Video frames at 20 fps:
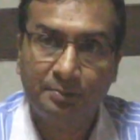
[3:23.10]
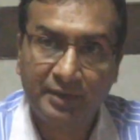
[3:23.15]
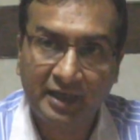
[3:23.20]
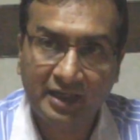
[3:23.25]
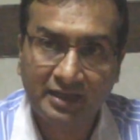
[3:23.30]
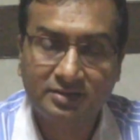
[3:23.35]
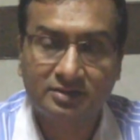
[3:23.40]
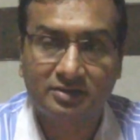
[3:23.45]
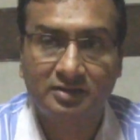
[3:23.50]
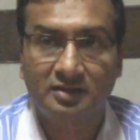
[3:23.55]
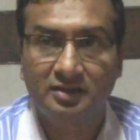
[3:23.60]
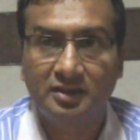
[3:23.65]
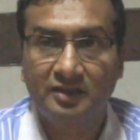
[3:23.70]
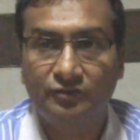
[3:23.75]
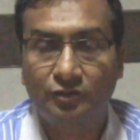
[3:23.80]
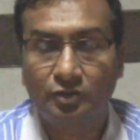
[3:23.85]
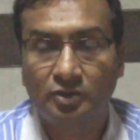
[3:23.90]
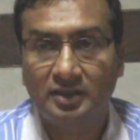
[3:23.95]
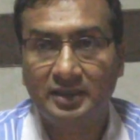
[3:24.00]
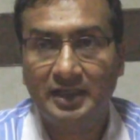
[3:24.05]
paste the
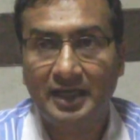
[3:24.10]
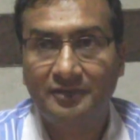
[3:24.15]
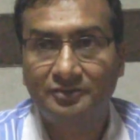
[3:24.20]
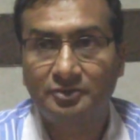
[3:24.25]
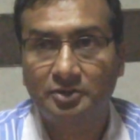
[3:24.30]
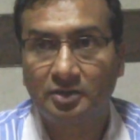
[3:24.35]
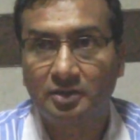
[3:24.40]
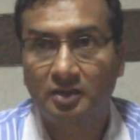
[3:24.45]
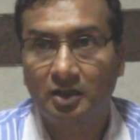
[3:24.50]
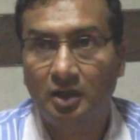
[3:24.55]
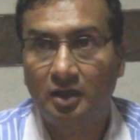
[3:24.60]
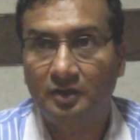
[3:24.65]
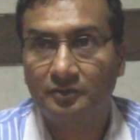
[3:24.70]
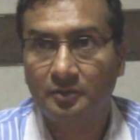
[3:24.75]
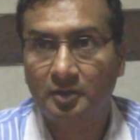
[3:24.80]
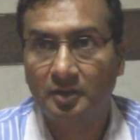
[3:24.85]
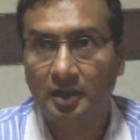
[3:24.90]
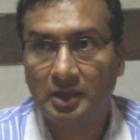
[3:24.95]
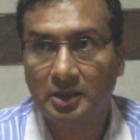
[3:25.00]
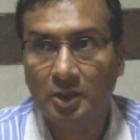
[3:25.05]
photographs
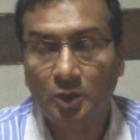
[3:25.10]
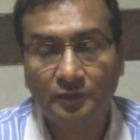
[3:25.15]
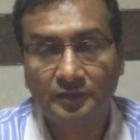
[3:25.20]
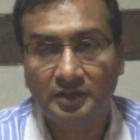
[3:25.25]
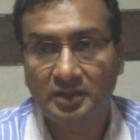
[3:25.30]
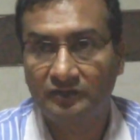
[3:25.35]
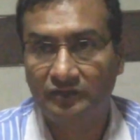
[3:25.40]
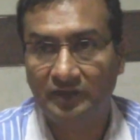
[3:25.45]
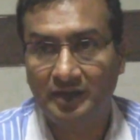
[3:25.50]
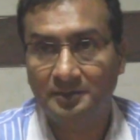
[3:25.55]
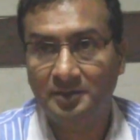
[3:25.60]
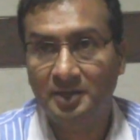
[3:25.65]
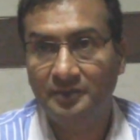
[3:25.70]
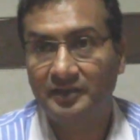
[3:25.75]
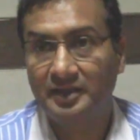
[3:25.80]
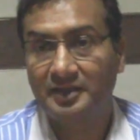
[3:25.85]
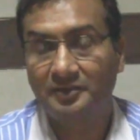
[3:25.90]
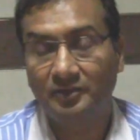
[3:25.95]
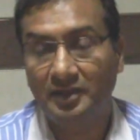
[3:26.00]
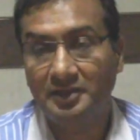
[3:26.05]
along with your family
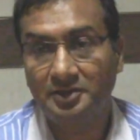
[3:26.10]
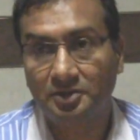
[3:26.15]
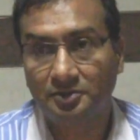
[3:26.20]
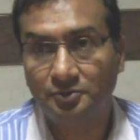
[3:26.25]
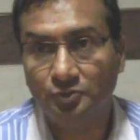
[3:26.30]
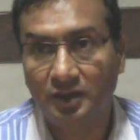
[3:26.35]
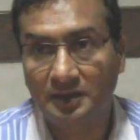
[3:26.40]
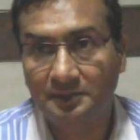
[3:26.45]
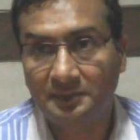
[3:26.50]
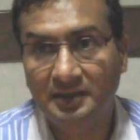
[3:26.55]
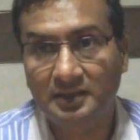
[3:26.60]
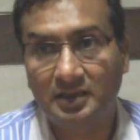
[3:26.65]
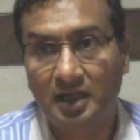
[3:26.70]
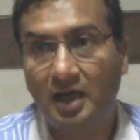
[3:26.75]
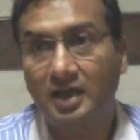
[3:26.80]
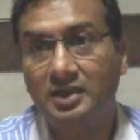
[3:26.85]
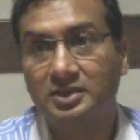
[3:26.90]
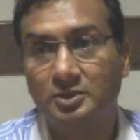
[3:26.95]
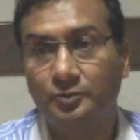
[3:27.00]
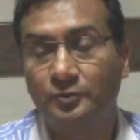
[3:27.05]
when you are being
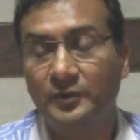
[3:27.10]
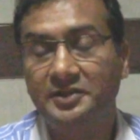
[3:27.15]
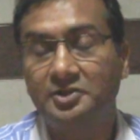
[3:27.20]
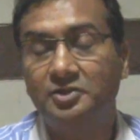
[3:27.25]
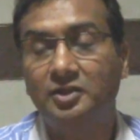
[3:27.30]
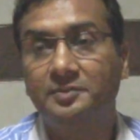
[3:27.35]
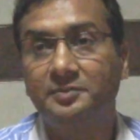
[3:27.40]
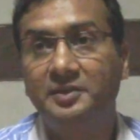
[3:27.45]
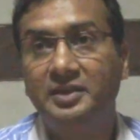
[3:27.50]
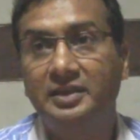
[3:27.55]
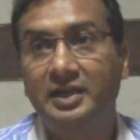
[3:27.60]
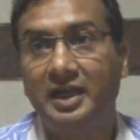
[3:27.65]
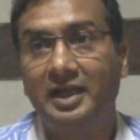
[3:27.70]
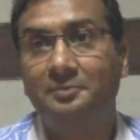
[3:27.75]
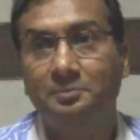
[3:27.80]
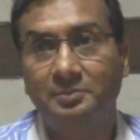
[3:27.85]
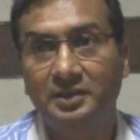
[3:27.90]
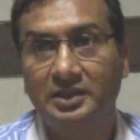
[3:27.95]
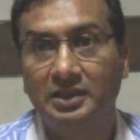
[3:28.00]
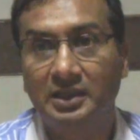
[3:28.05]
hugged, when you are being
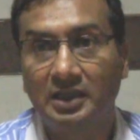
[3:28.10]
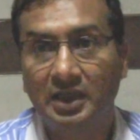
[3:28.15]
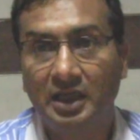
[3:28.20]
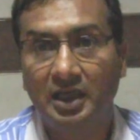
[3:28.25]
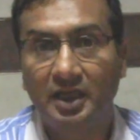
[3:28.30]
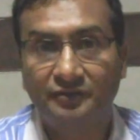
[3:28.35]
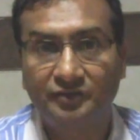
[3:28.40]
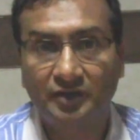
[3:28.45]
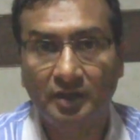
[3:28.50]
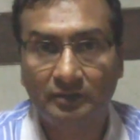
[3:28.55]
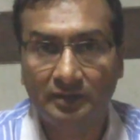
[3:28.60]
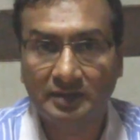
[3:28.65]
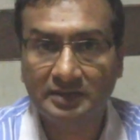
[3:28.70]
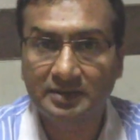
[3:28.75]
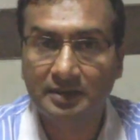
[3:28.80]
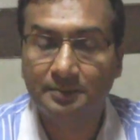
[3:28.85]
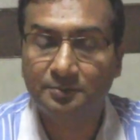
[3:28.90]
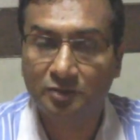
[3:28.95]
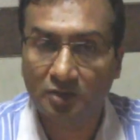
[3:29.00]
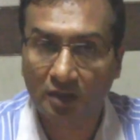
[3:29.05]
happy. If you have won
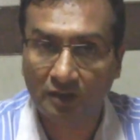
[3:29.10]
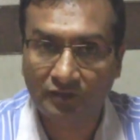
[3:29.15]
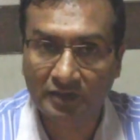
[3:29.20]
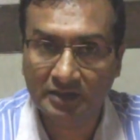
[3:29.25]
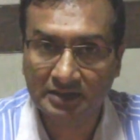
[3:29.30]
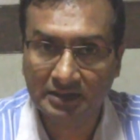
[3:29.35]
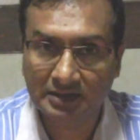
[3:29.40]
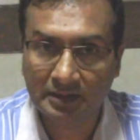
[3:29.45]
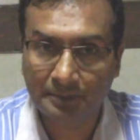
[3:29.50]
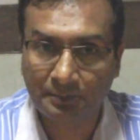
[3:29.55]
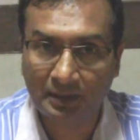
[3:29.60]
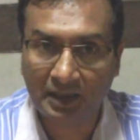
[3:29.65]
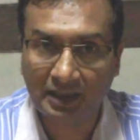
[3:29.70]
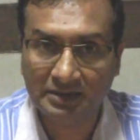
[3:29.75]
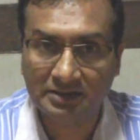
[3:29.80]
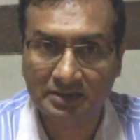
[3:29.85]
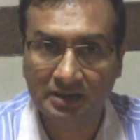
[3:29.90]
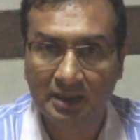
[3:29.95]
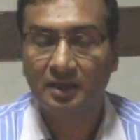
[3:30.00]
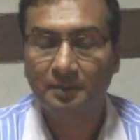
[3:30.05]
some trophies in the
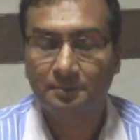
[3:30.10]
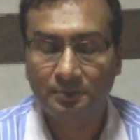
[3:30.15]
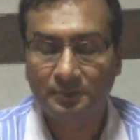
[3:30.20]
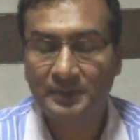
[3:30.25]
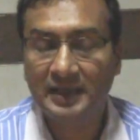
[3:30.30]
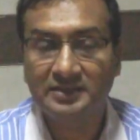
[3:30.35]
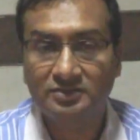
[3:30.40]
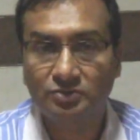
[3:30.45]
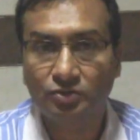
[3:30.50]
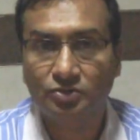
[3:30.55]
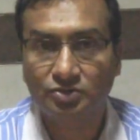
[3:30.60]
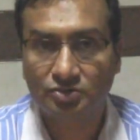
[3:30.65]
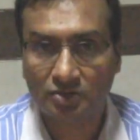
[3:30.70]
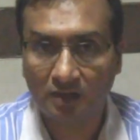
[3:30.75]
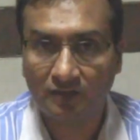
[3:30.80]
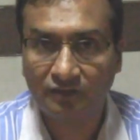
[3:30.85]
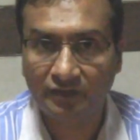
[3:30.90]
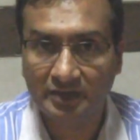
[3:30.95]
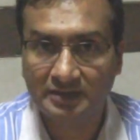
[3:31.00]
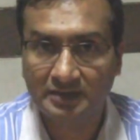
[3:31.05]
past, place those
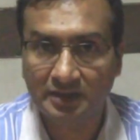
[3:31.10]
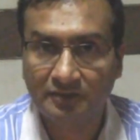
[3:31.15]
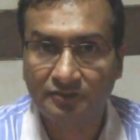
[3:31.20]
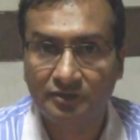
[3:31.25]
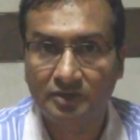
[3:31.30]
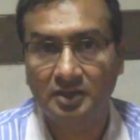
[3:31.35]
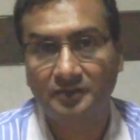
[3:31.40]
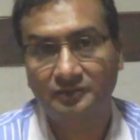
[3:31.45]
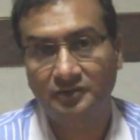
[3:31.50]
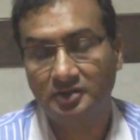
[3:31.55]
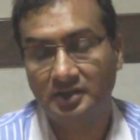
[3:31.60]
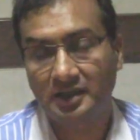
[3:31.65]
trophies in front of your